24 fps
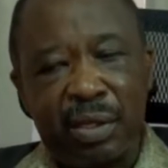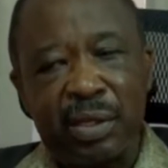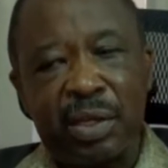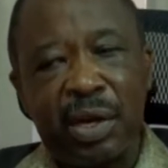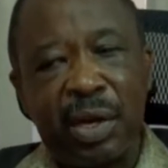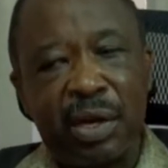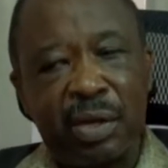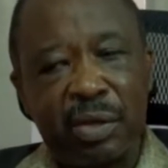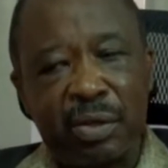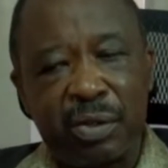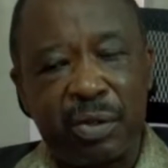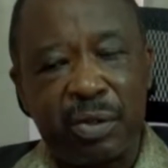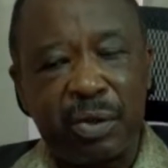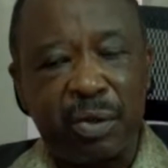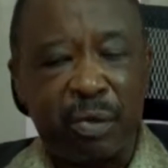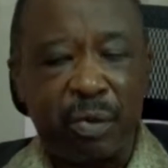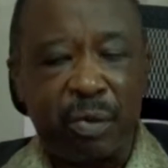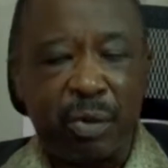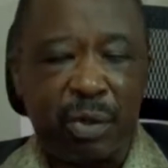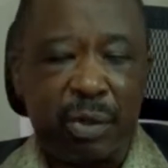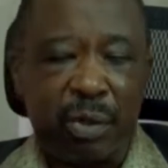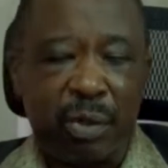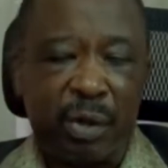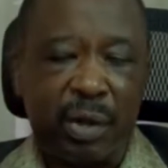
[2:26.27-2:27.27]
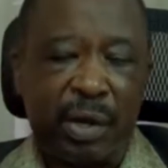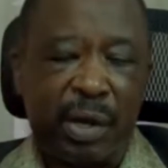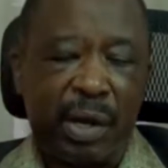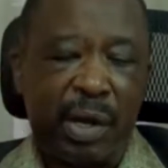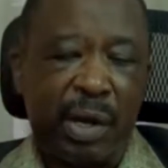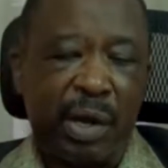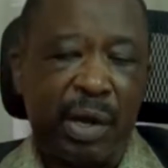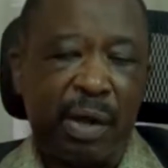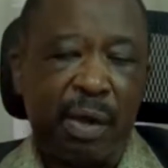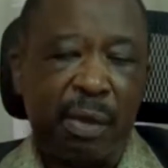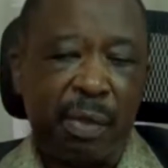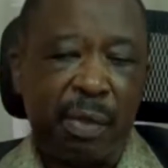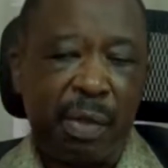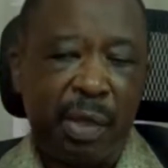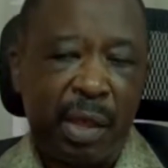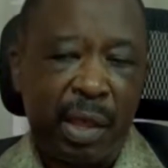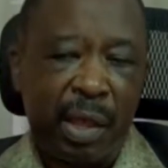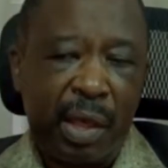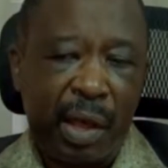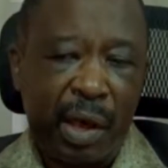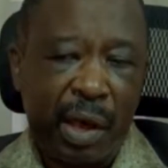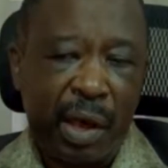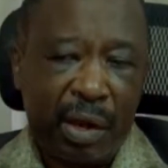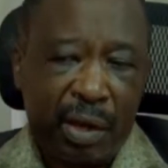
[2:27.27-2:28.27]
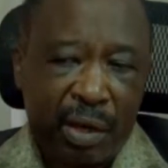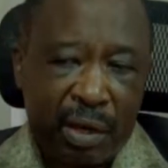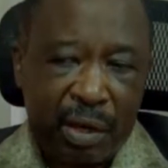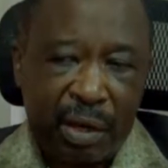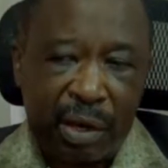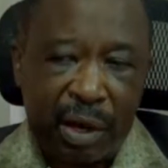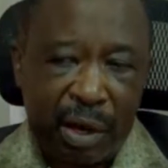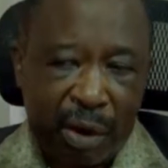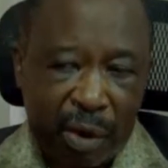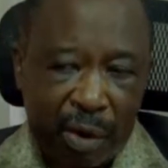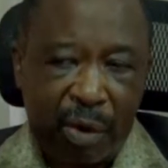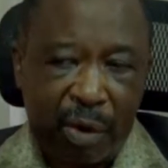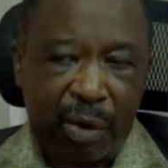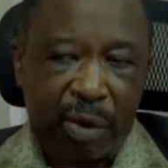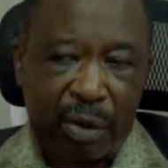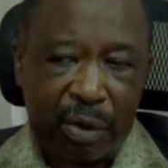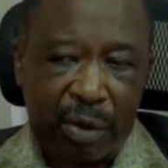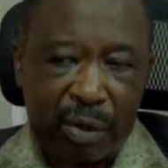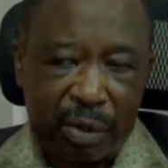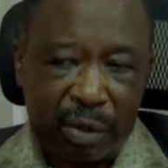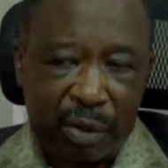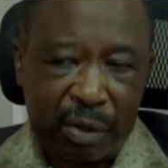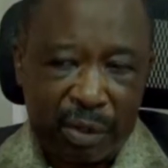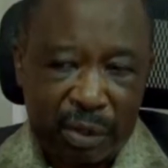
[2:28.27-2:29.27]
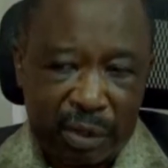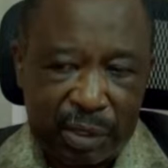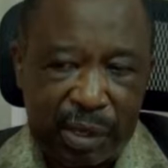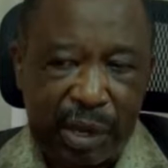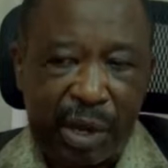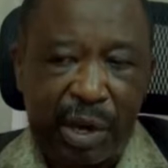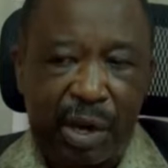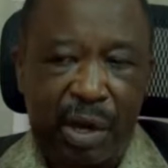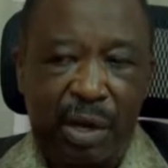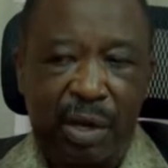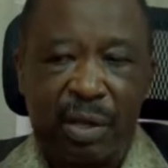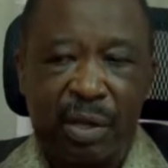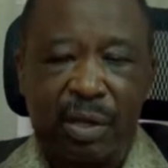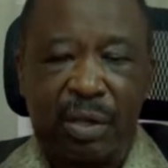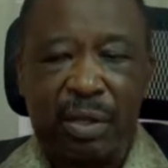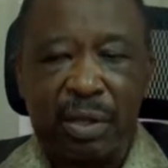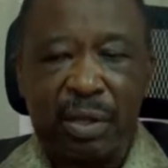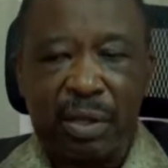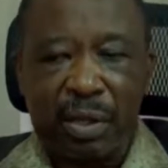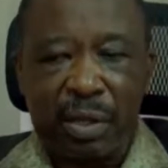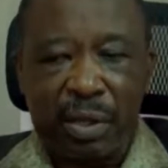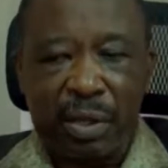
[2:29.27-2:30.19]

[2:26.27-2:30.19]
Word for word: junction, what we call an anterior horn cell